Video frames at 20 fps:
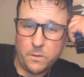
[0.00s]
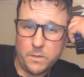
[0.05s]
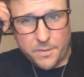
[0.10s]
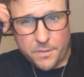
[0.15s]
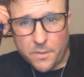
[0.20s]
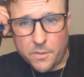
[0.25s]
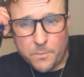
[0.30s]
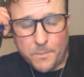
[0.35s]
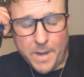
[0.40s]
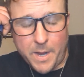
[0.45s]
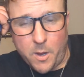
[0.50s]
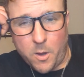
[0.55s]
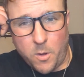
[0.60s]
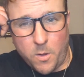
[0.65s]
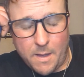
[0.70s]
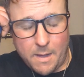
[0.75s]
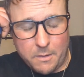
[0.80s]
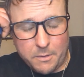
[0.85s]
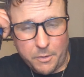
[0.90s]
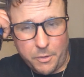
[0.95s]
This is my
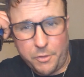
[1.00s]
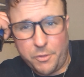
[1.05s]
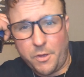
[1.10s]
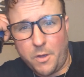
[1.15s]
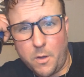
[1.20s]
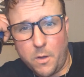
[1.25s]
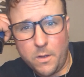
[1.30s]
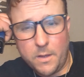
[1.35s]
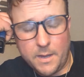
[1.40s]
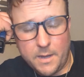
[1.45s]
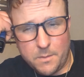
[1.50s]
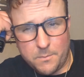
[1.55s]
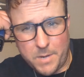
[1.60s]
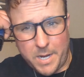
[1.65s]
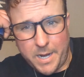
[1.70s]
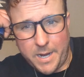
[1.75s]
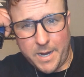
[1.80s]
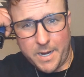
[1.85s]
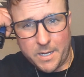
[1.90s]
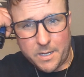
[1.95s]
all-out assault on my
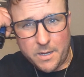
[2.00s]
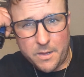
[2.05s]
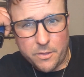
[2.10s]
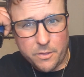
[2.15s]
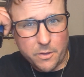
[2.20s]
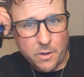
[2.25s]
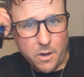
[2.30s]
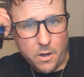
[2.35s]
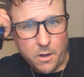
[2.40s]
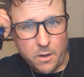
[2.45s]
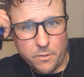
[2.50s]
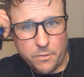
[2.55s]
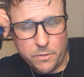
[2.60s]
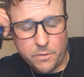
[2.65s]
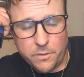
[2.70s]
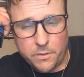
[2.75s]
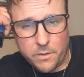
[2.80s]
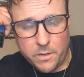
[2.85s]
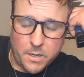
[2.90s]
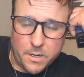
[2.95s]
acne
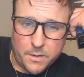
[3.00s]
scars,